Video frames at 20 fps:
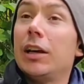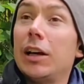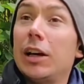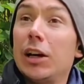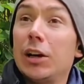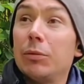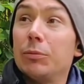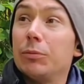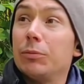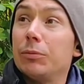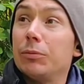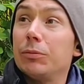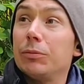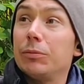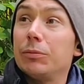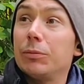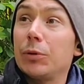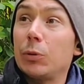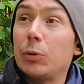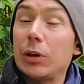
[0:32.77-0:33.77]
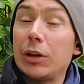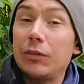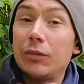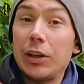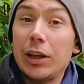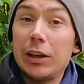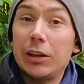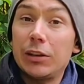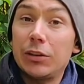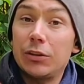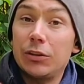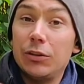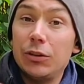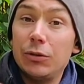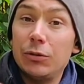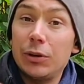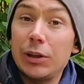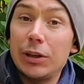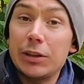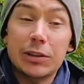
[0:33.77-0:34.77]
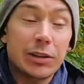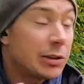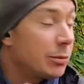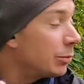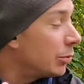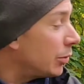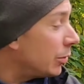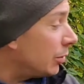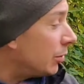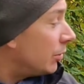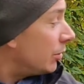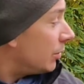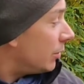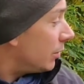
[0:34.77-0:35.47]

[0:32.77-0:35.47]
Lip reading: But what I've taken to doing is simple.